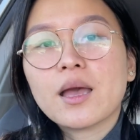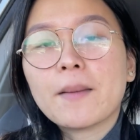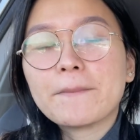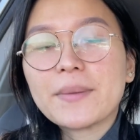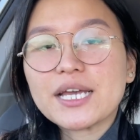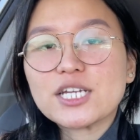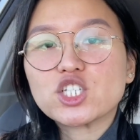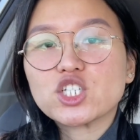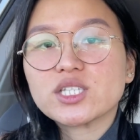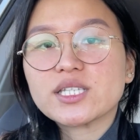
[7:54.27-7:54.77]

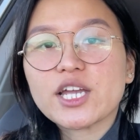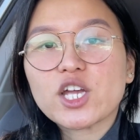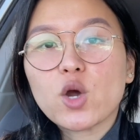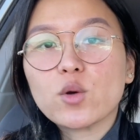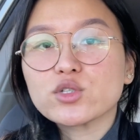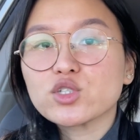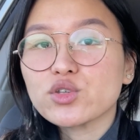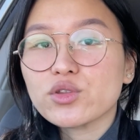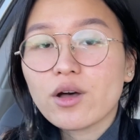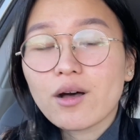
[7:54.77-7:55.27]
Patients that go
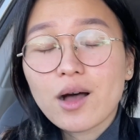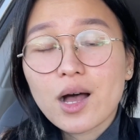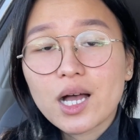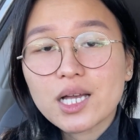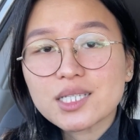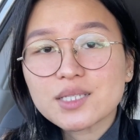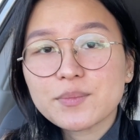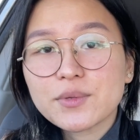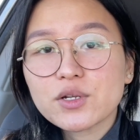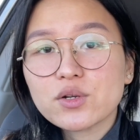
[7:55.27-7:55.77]
into the
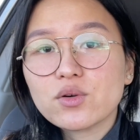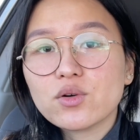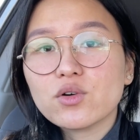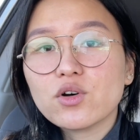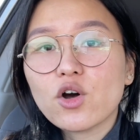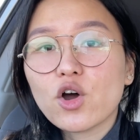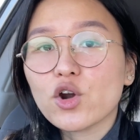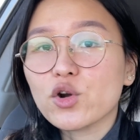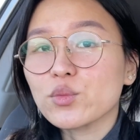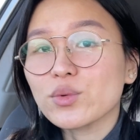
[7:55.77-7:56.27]

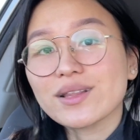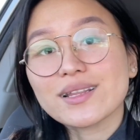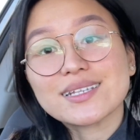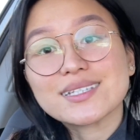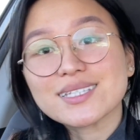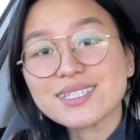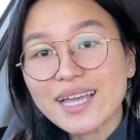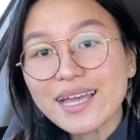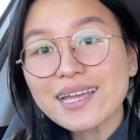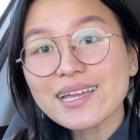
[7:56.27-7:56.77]
hospital are really
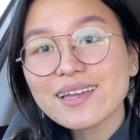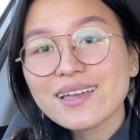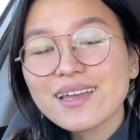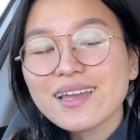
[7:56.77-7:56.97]
sick,